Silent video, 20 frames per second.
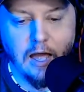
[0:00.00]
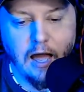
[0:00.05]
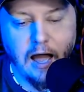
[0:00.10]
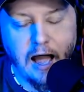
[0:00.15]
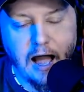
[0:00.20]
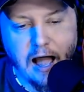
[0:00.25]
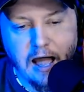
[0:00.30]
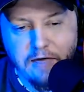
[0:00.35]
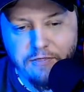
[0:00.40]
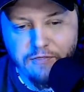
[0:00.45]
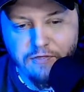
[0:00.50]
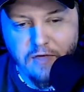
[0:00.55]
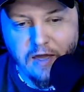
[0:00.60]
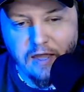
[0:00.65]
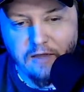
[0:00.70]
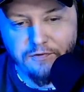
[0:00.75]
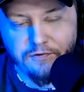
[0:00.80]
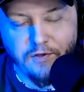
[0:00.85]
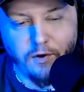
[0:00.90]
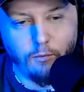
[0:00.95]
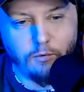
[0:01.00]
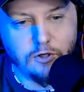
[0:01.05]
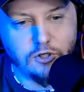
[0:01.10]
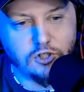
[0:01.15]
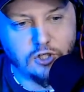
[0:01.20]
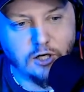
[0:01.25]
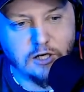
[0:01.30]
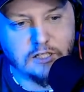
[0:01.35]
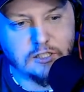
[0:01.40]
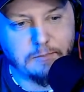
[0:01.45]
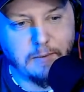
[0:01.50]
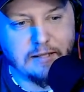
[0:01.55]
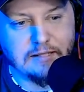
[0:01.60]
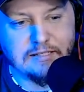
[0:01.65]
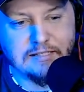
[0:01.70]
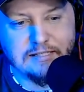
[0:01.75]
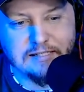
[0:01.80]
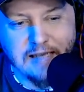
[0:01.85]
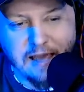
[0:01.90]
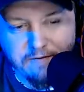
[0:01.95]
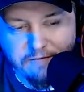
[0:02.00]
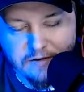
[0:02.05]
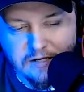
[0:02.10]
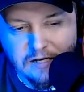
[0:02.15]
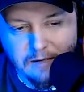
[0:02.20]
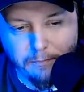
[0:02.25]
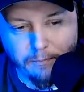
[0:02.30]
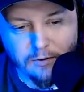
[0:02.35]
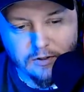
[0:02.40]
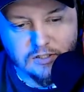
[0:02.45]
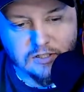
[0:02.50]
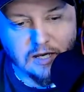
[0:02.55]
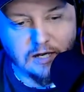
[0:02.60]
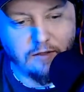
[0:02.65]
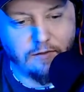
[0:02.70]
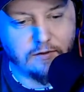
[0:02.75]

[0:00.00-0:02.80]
I think that we should have spent 70%